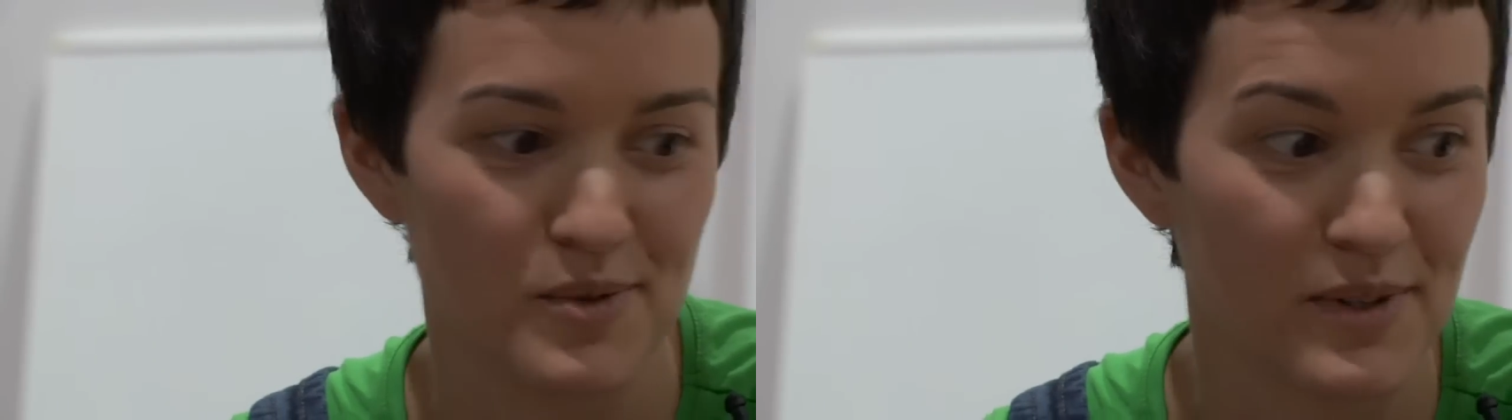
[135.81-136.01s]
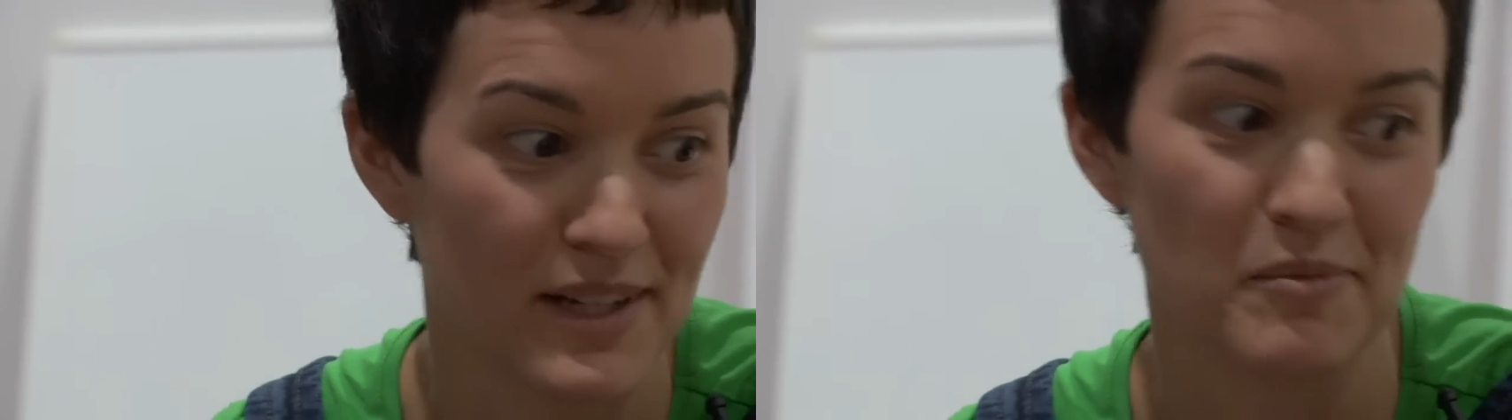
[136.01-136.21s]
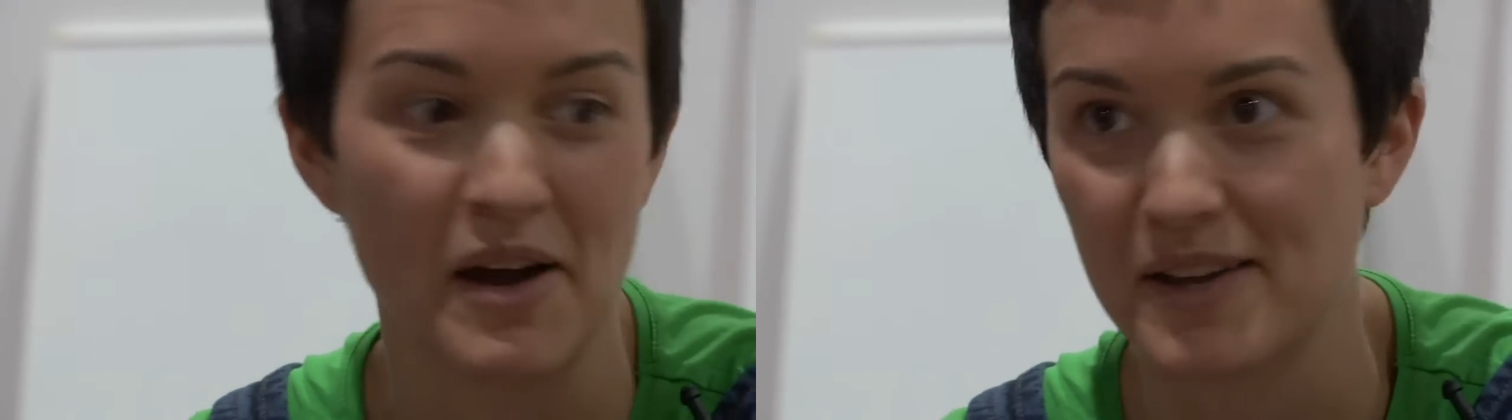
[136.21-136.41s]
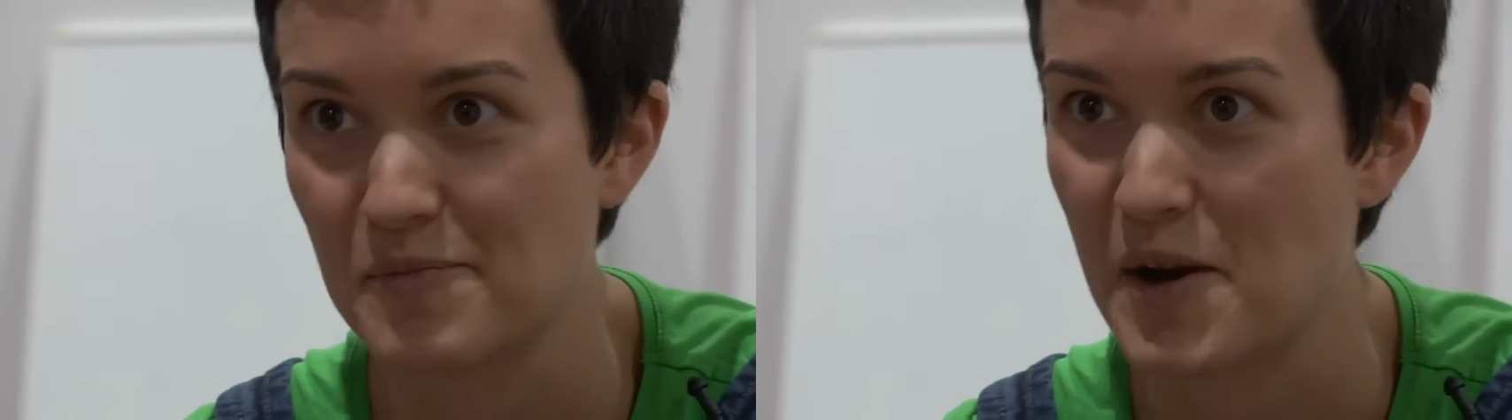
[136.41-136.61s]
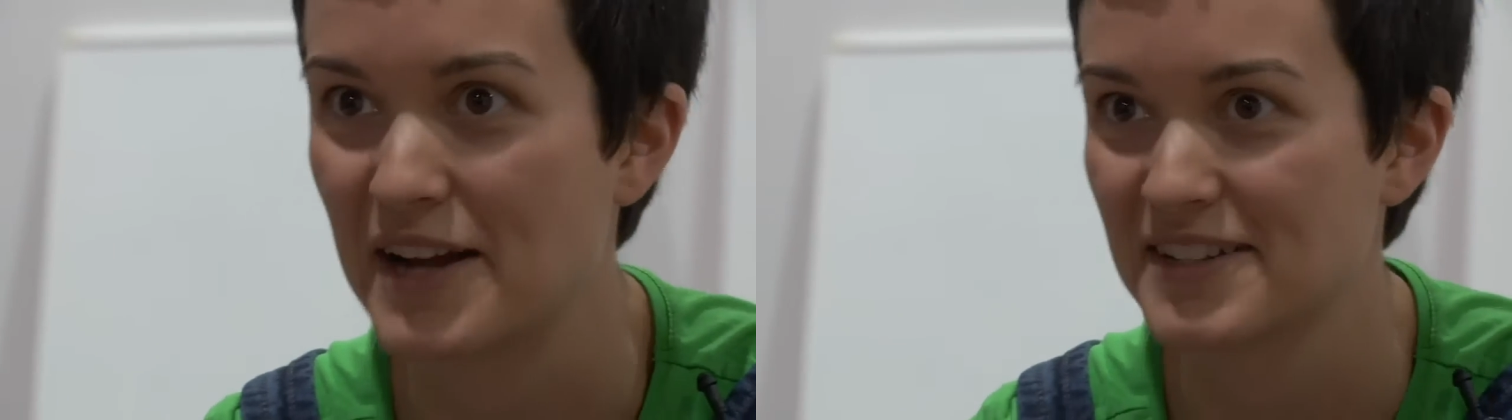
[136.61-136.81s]
doing my
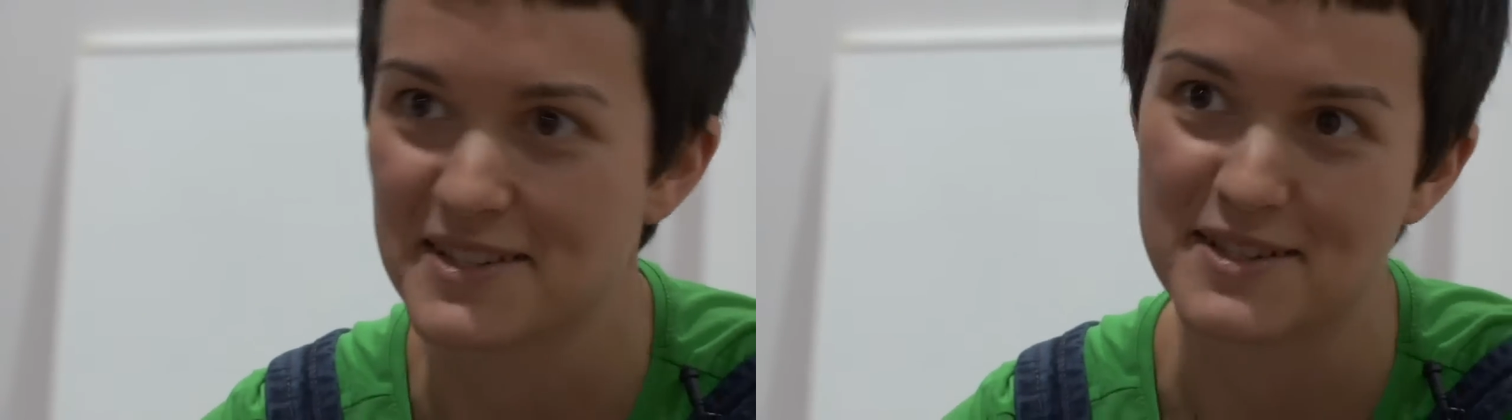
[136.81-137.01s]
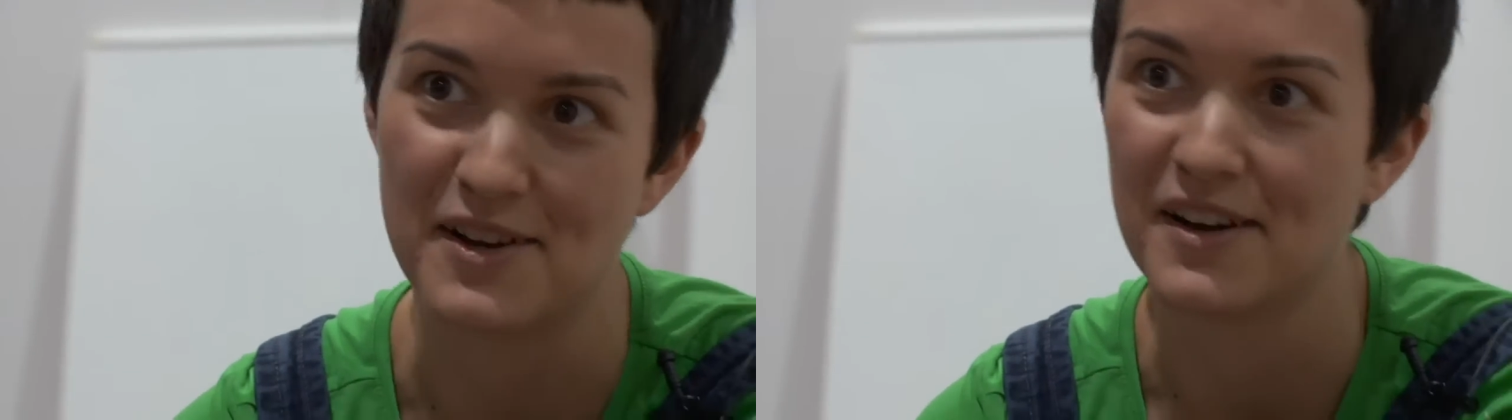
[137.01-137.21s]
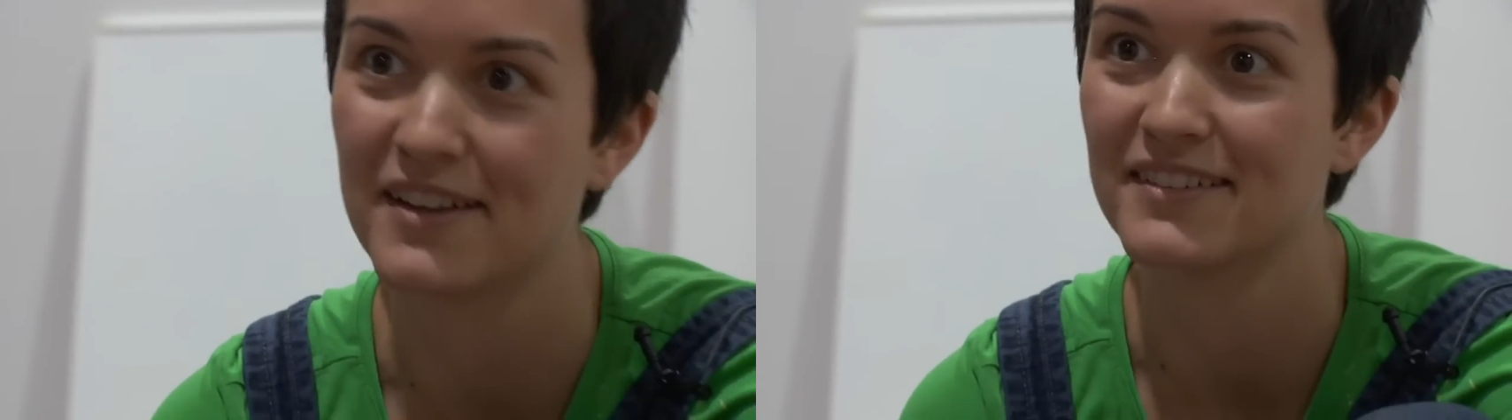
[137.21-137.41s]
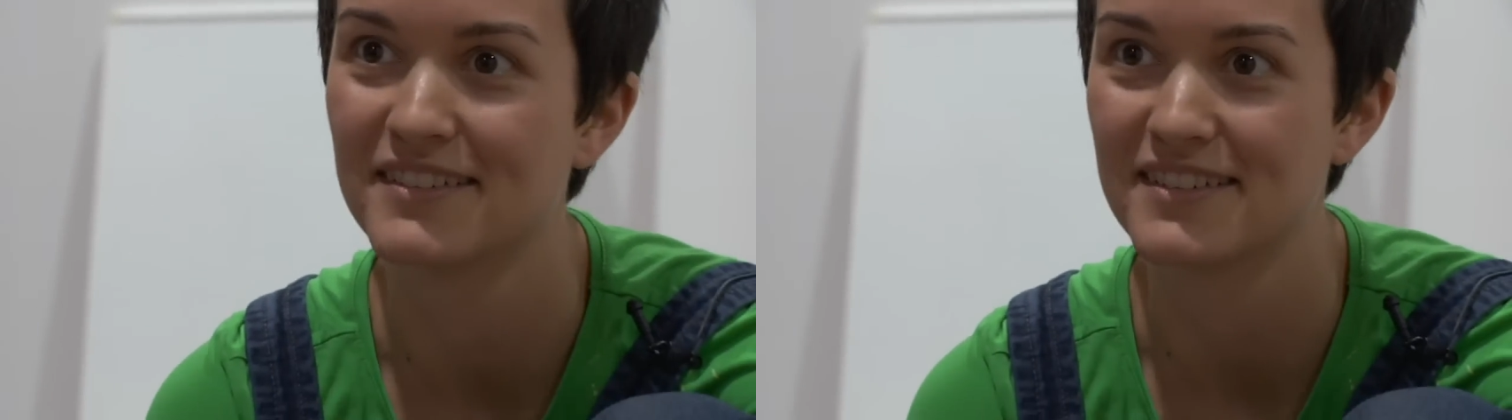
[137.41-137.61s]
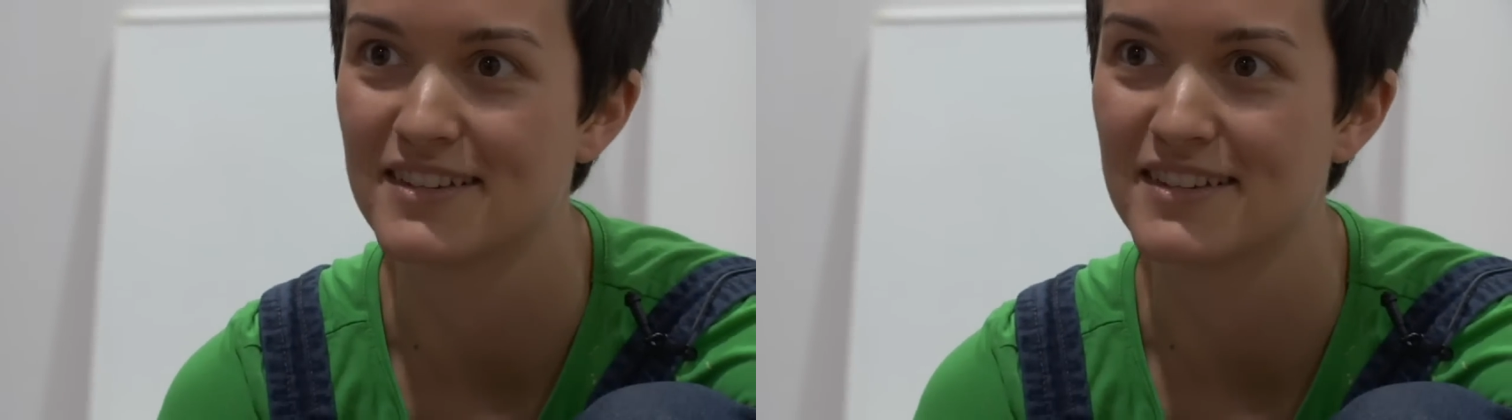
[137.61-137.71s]
practice on